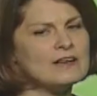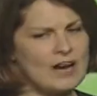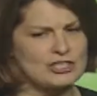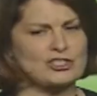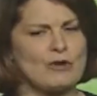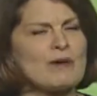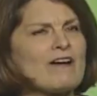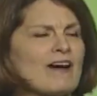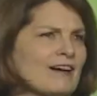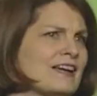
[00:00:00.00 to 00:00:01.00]
Hashomer
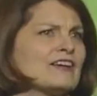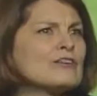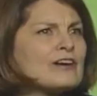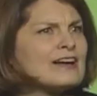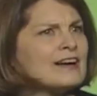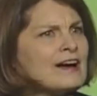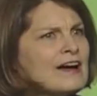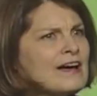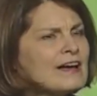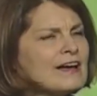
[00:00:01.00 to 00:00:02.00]
achi anochi?
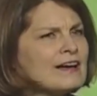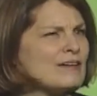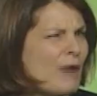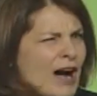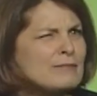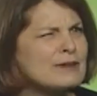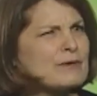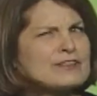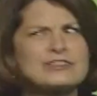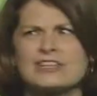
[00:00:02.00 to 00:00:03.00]
Am I my
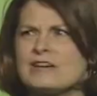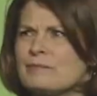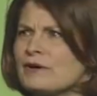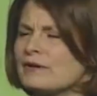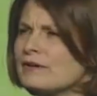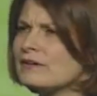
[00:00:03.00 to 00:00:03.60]
brother's keeper?